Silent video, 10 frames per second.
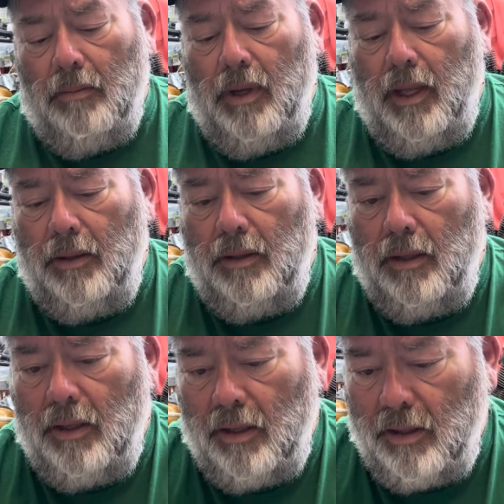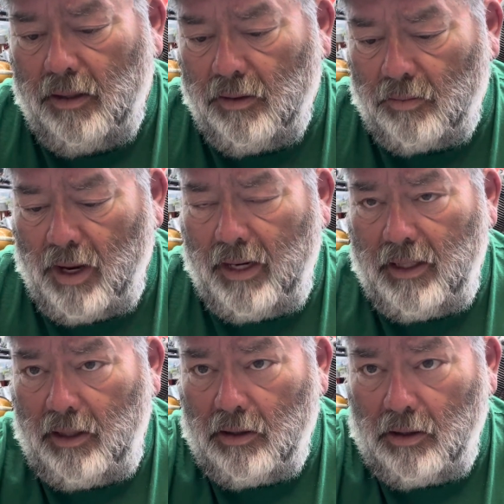But right
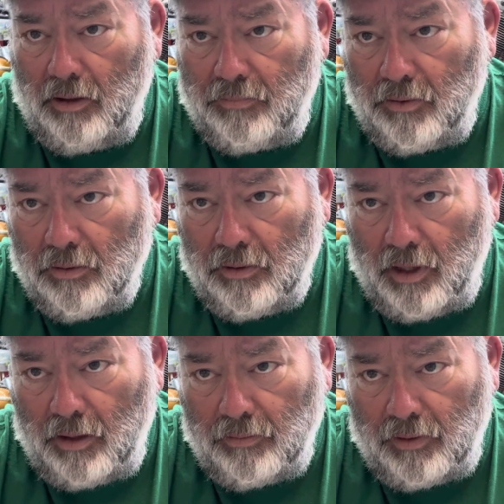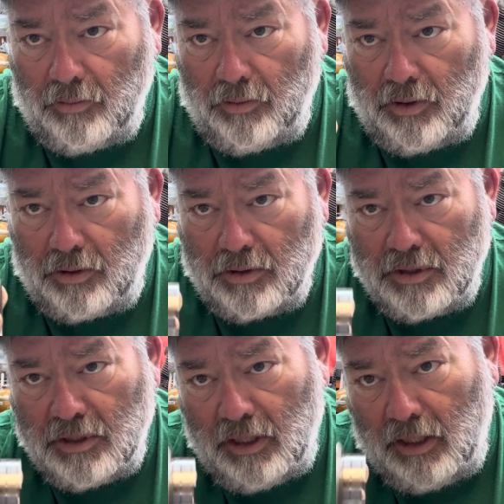here, if you, I don't get what you can
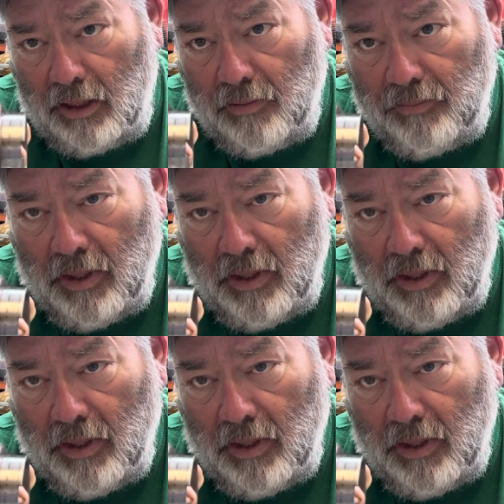see